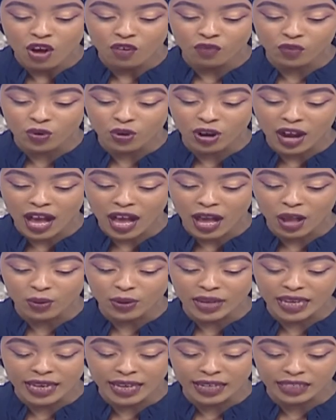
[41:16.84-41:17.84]
for how
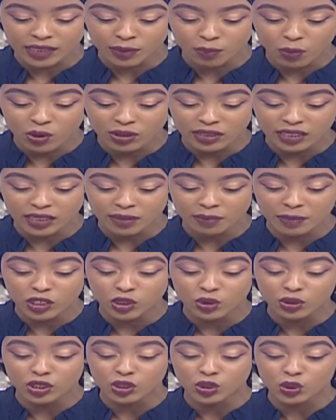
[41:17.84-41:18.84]
he exposes me
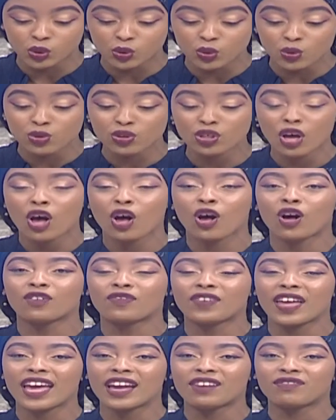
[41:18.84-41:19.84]
to the truth of
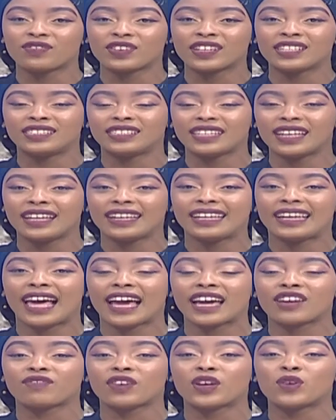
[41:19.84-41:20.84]
everyday
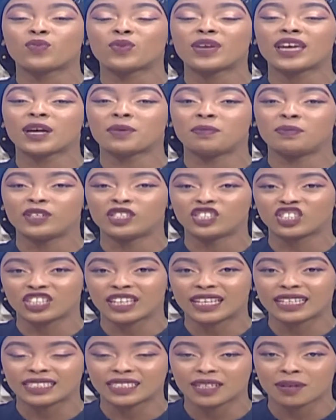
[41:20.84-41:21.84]
life, and we
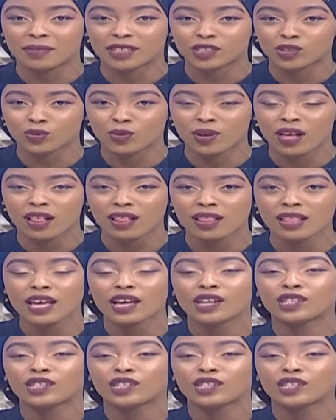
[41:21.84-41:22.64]
appreciate him as well.